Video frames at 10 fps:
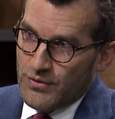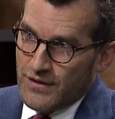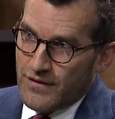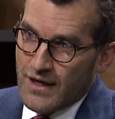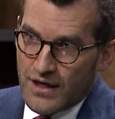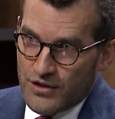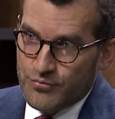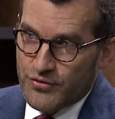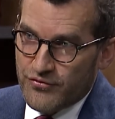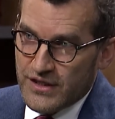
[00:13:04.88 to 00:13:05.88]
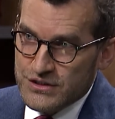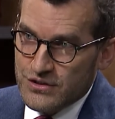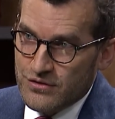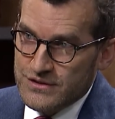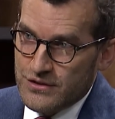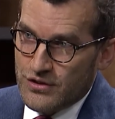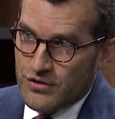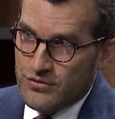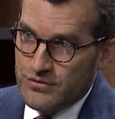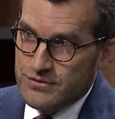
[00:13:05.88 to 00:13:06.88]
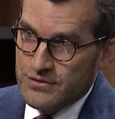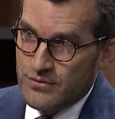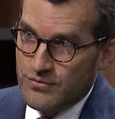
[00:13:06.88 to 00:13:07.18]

with health professionals and doctors